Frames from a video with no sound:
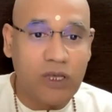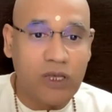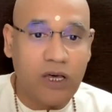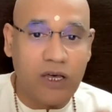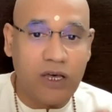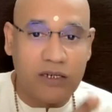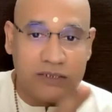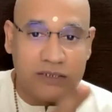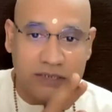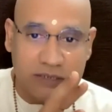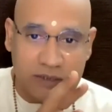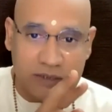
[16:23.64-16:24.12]

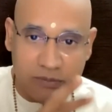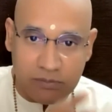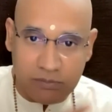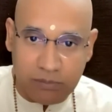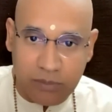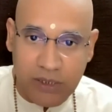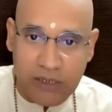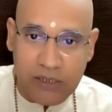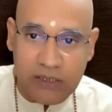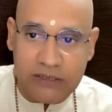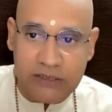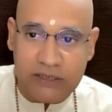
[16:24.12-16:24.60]
are
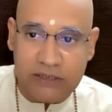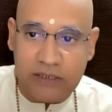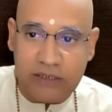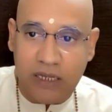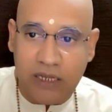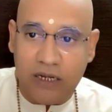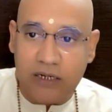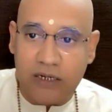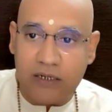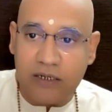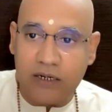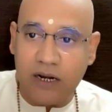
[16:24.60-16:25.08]

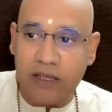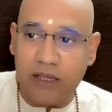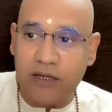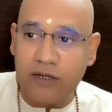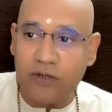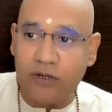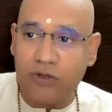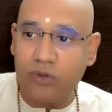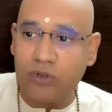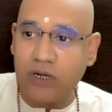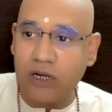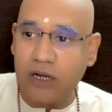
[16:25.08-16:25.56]
symbols
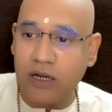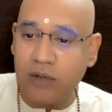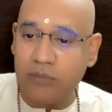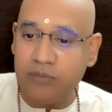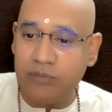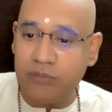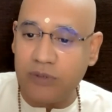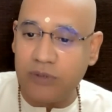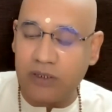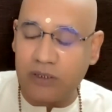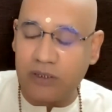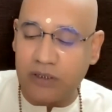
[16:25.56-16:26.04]
trying to
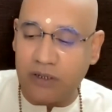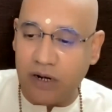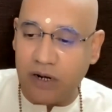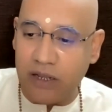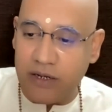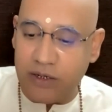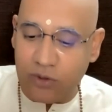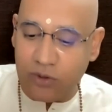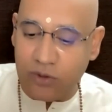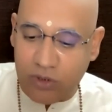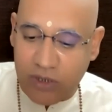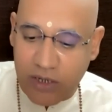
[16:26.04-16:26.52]

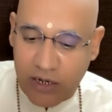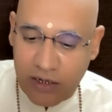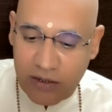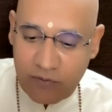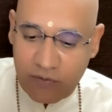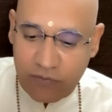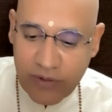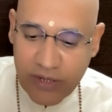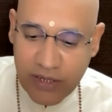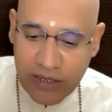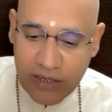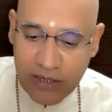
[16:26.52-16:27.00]

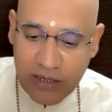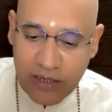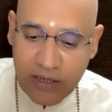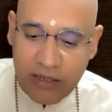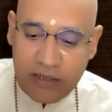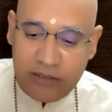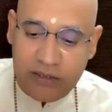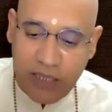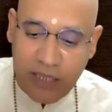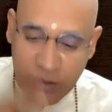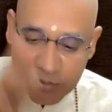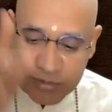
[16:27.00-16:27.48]
convey
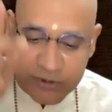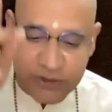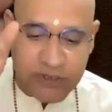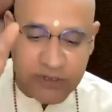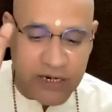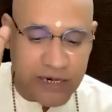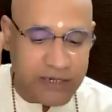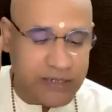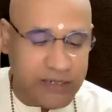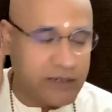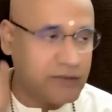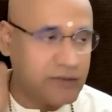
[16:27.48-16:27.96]
the
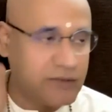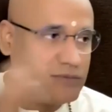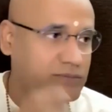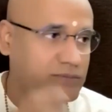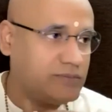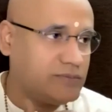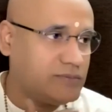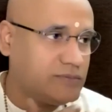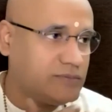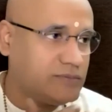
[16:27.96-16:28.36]
abstract.